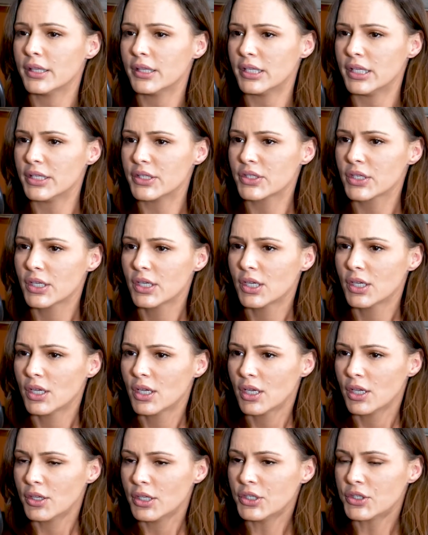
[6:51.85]
And
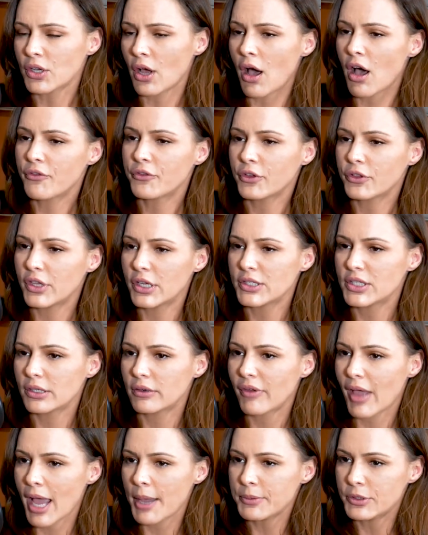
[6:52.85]
these awful things that
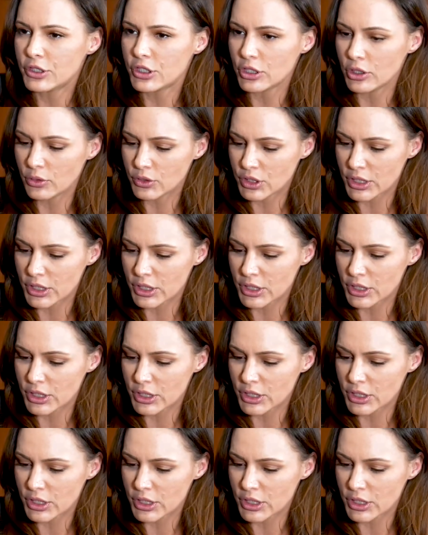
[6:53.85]
have happened to you,